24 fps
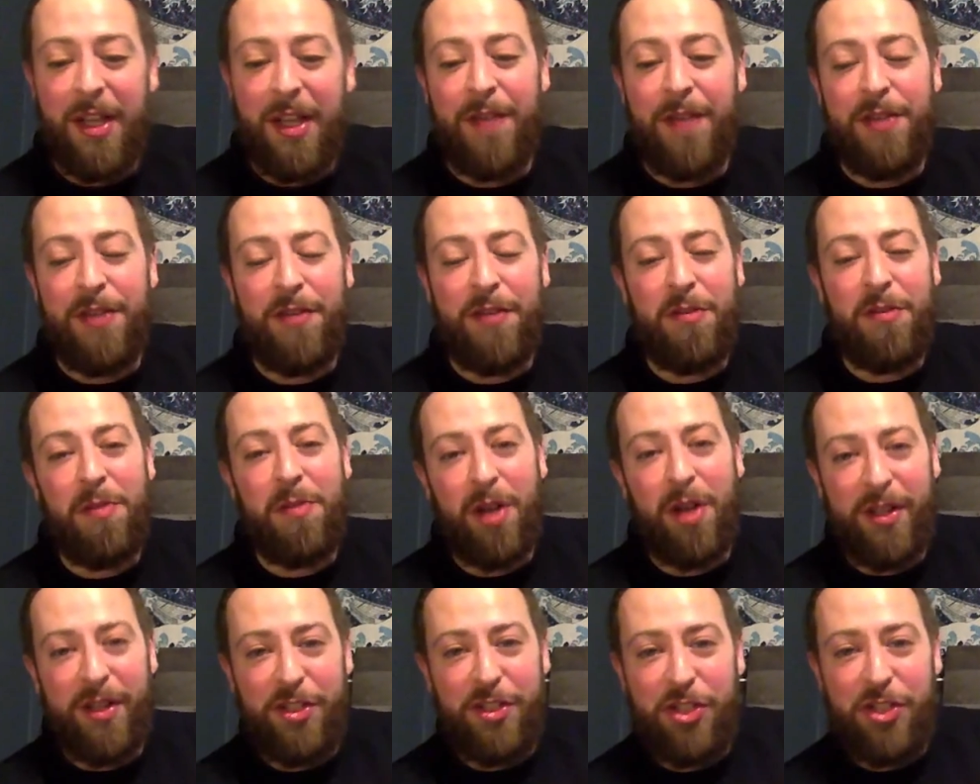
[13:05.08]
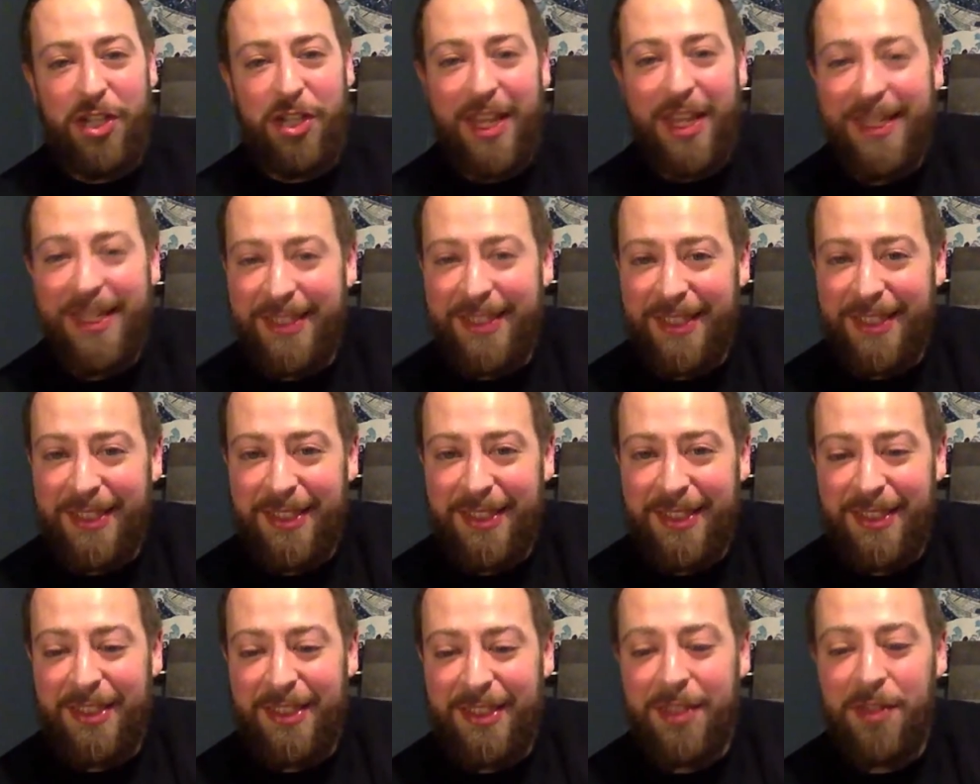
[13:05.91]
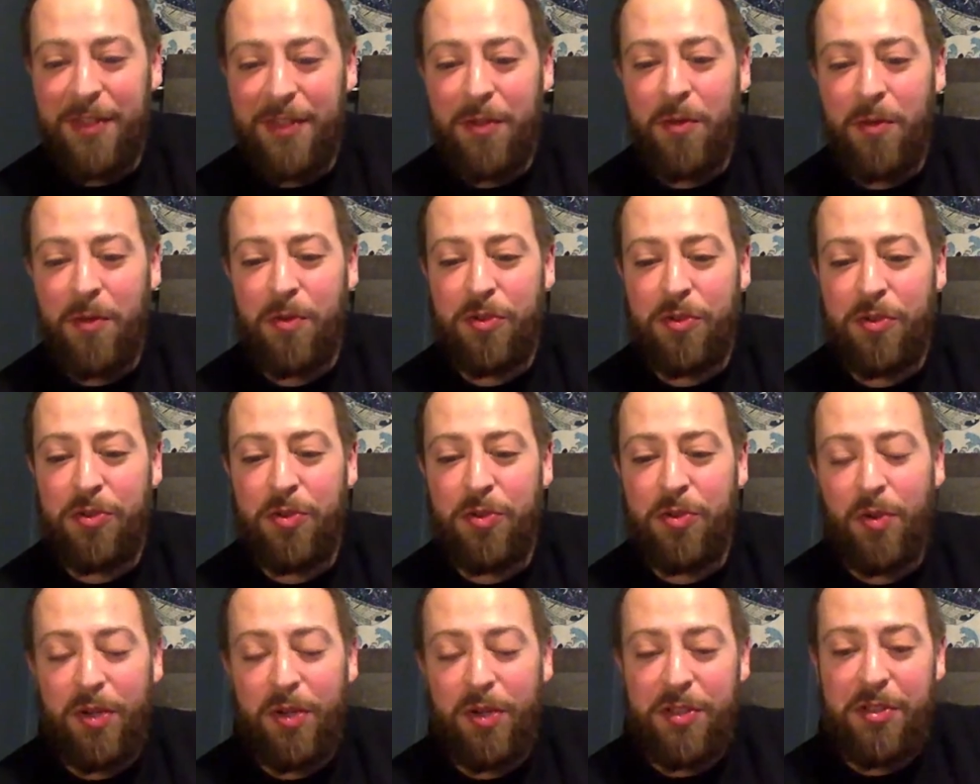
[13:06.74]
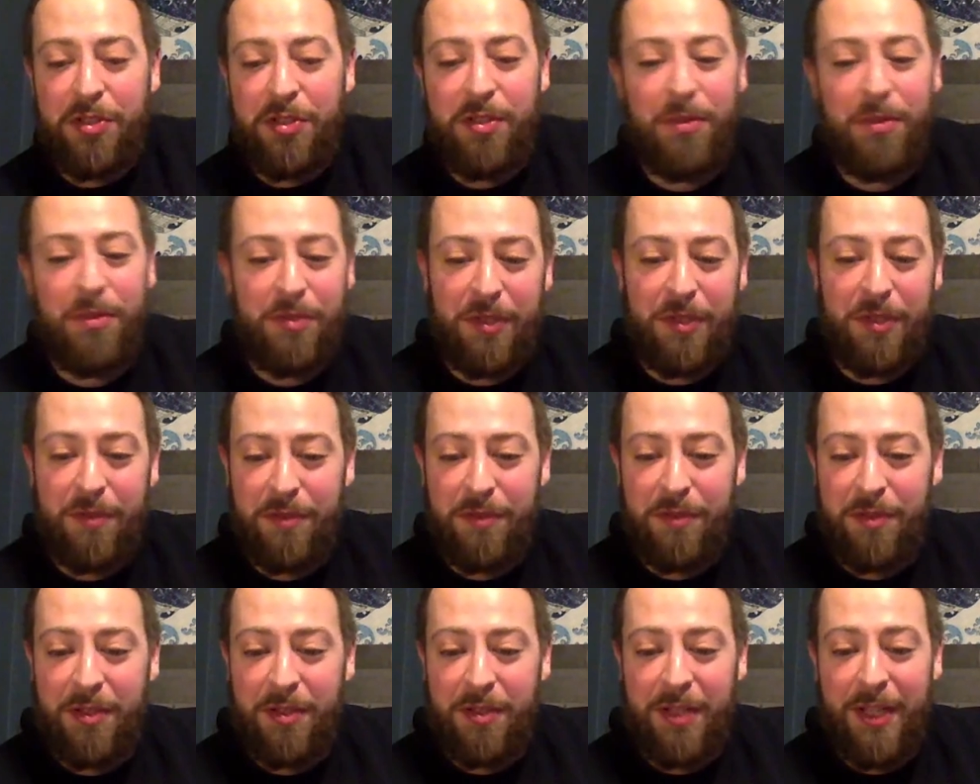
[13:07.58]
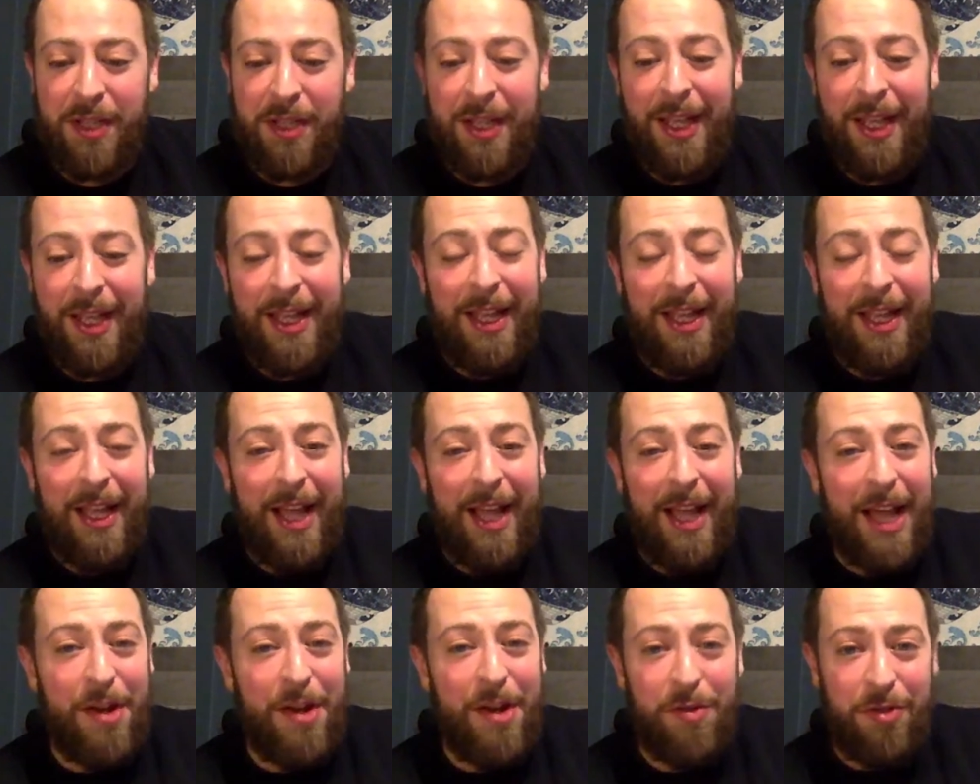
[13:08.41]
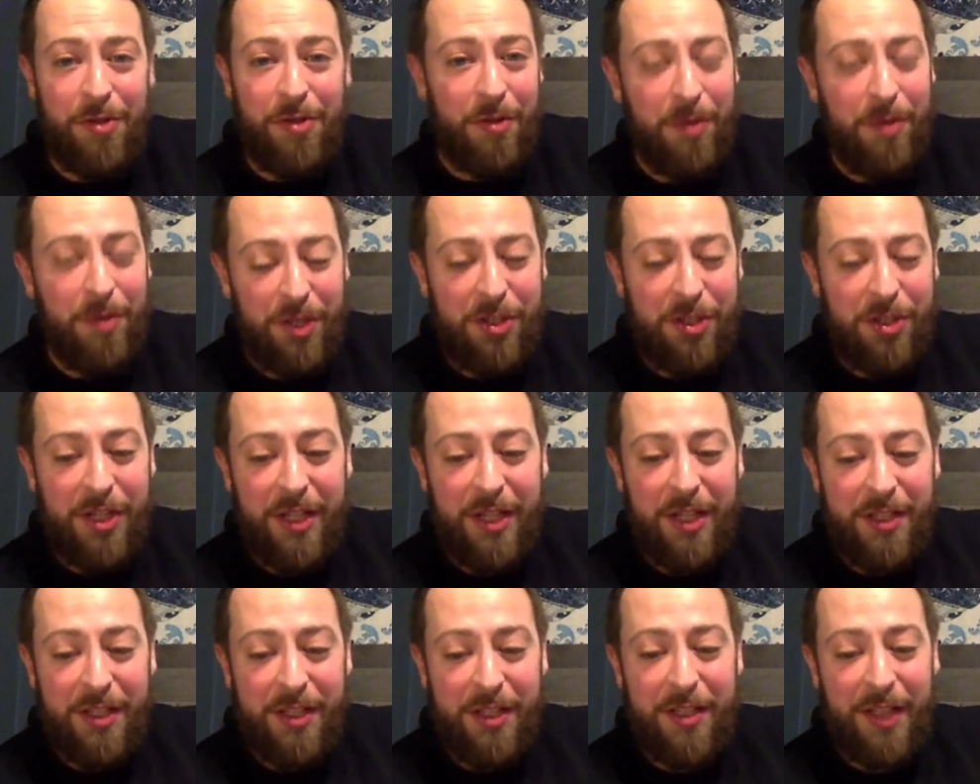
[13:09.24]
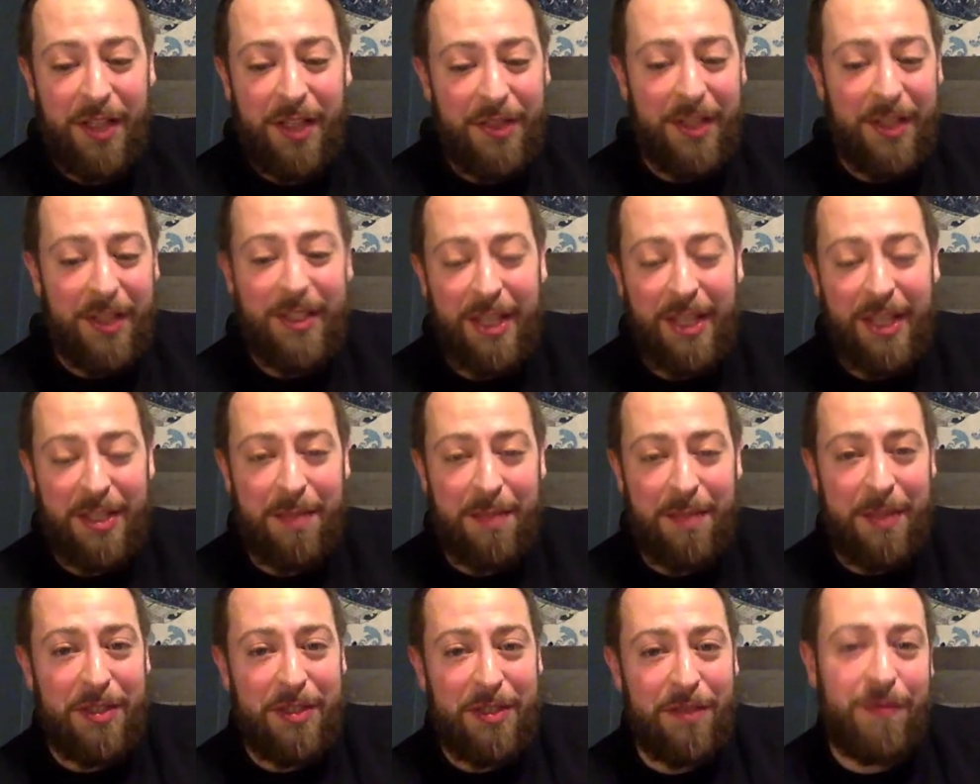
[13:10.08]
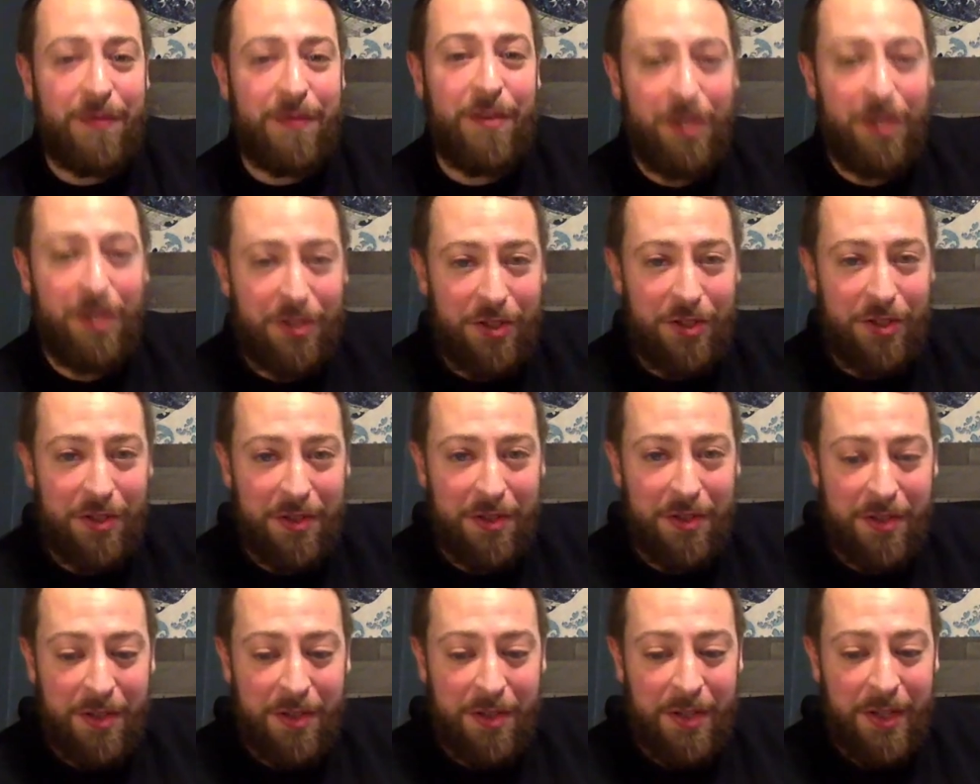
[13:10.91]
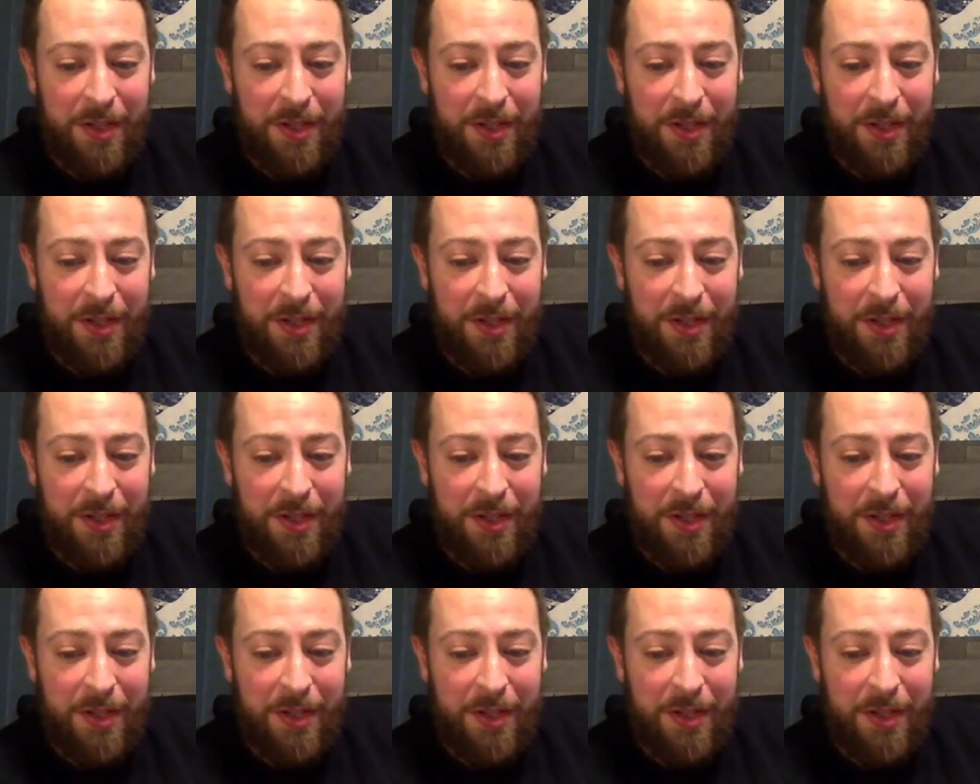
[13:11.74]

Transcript: Have you ever bought chases or store exclusives? I don't know what a chase is. I think that's a piece of furniture.